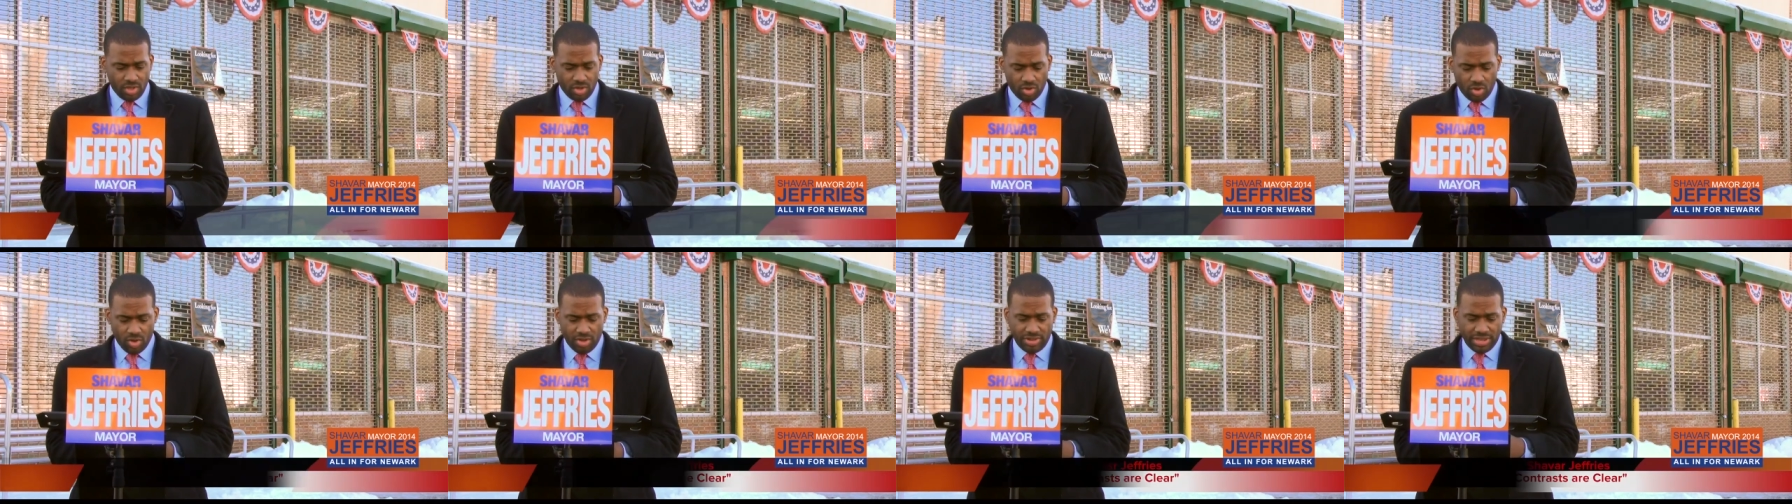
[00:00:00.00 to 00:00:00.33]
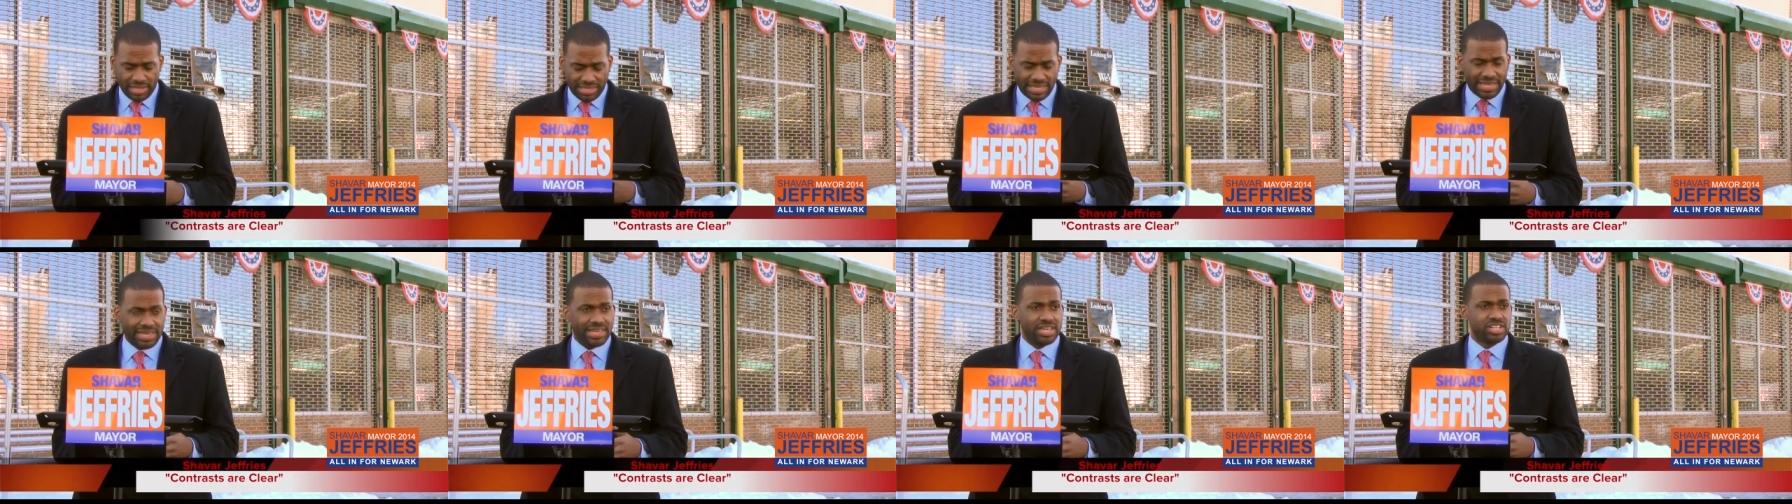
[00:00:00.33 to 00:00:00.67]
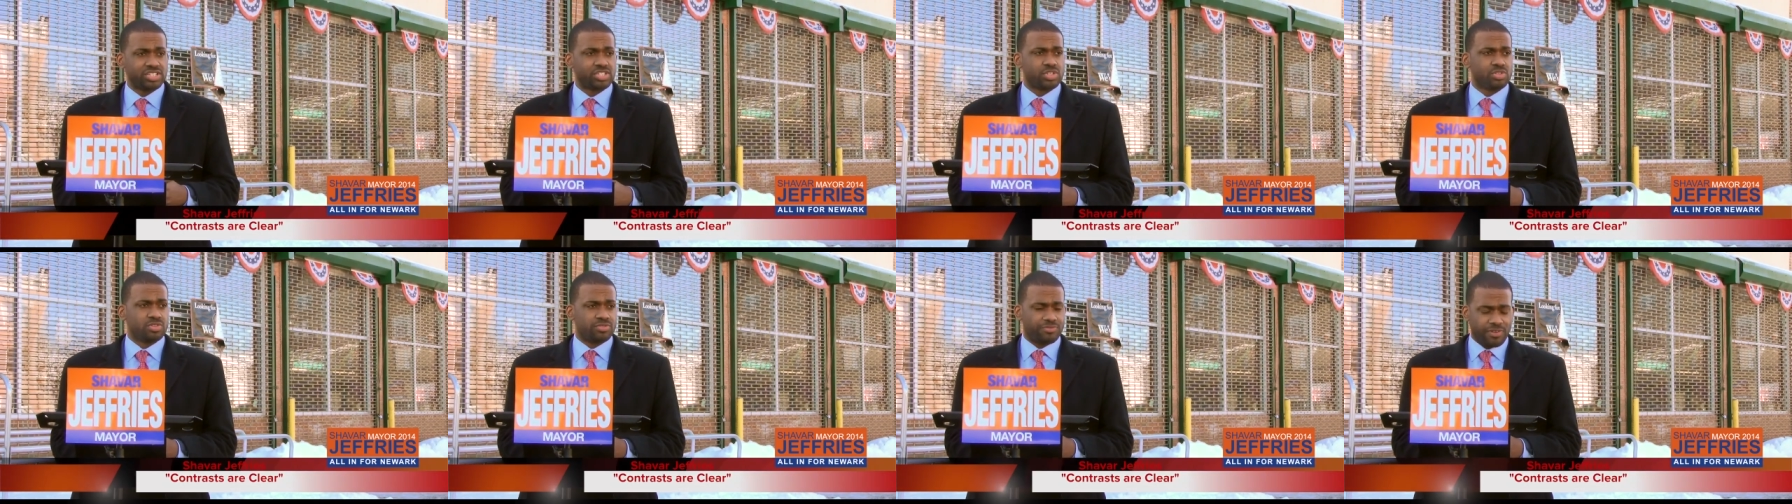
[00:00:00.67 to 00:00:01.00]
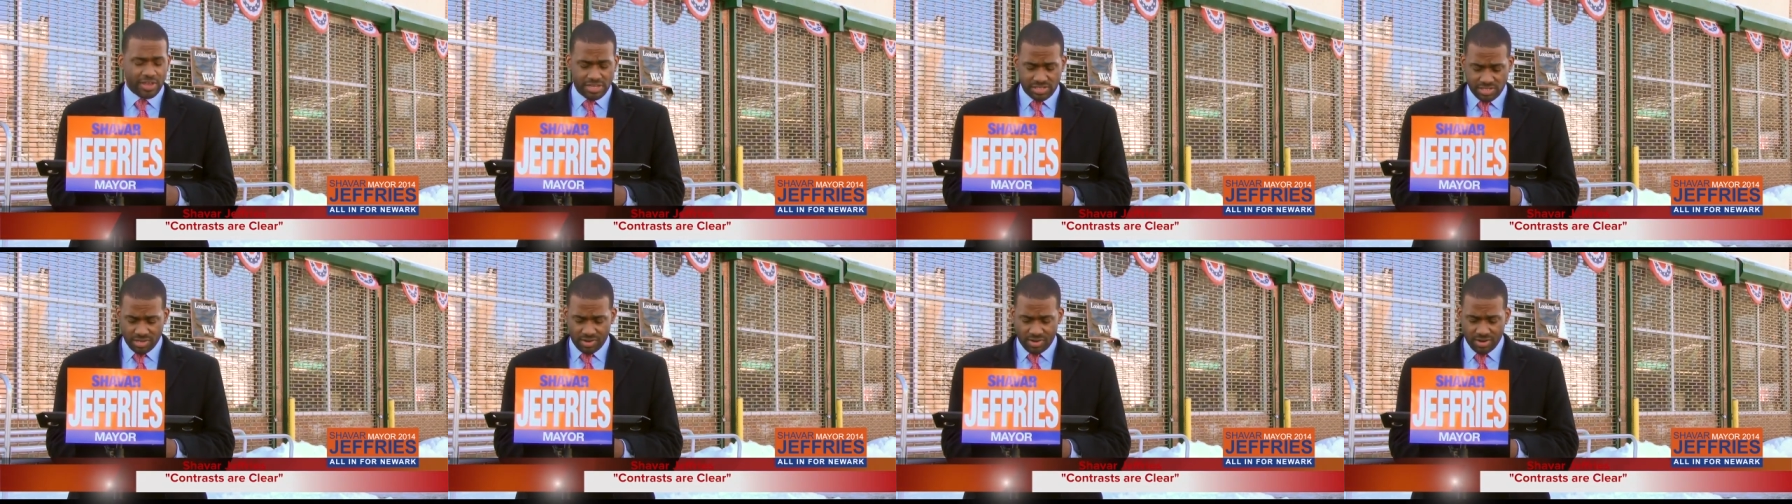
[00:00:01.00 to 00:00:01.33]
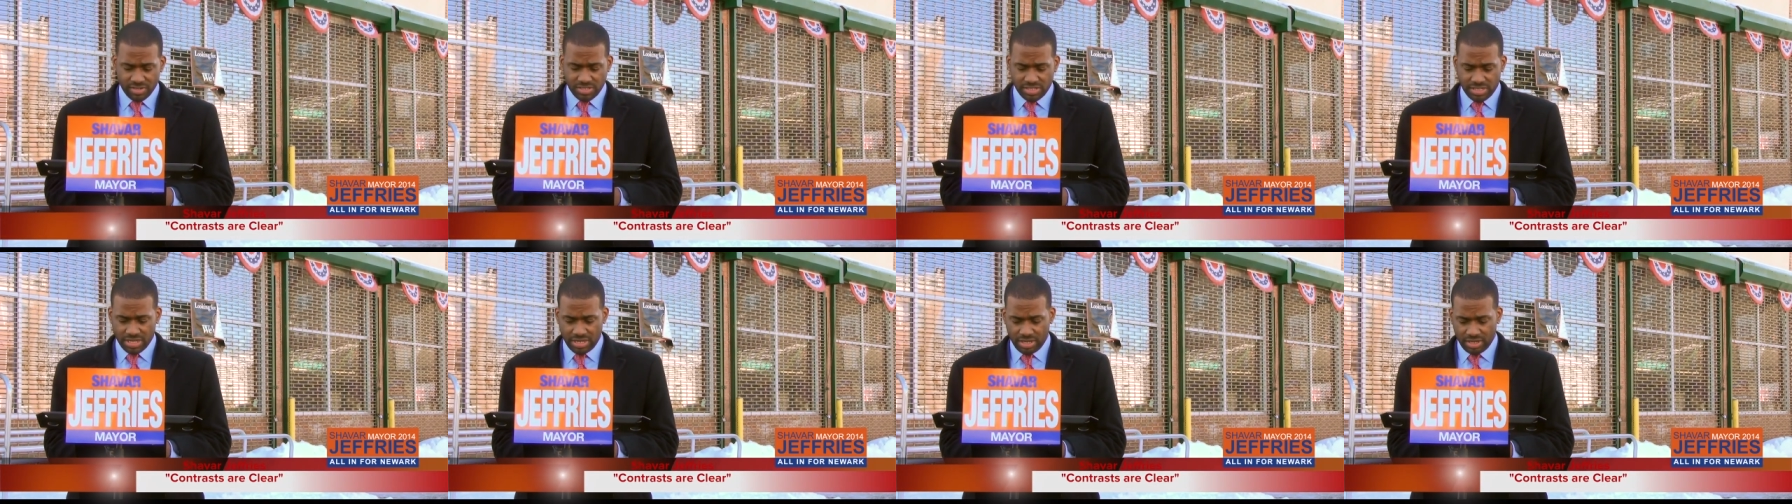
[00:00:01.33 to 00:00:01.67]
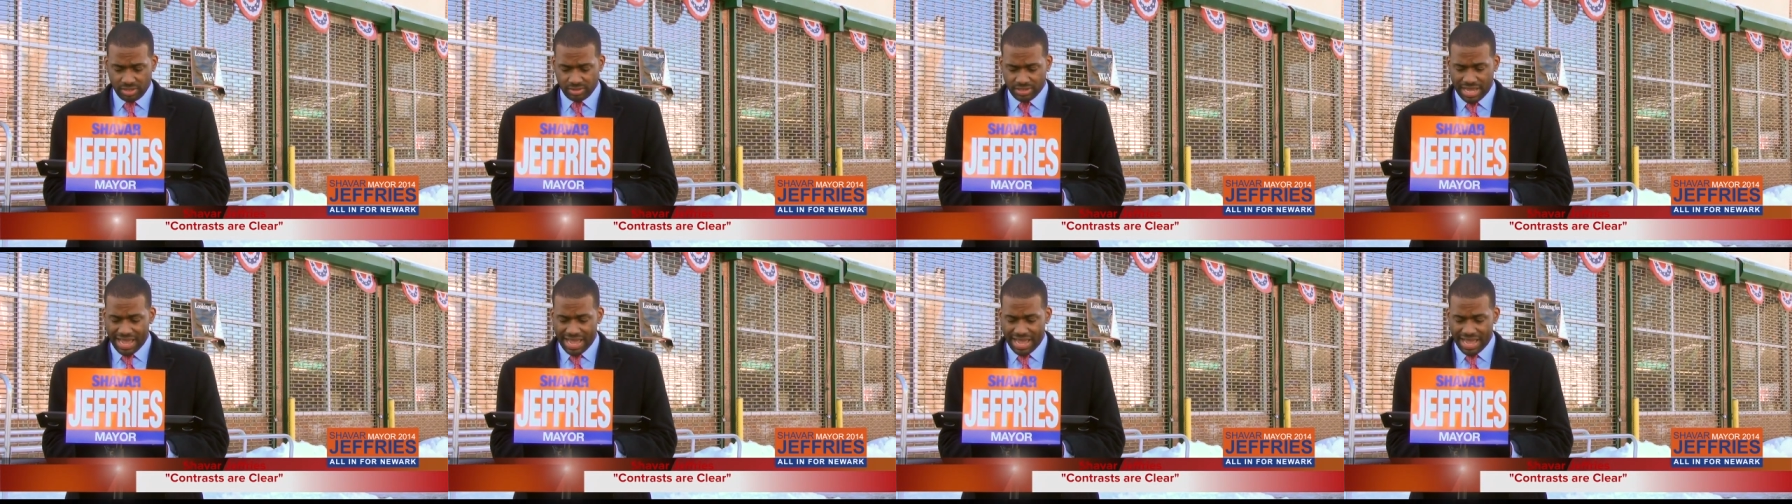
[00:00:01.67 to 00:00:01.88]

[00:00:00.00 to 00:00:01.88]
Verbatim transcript: On the key issues facing our city,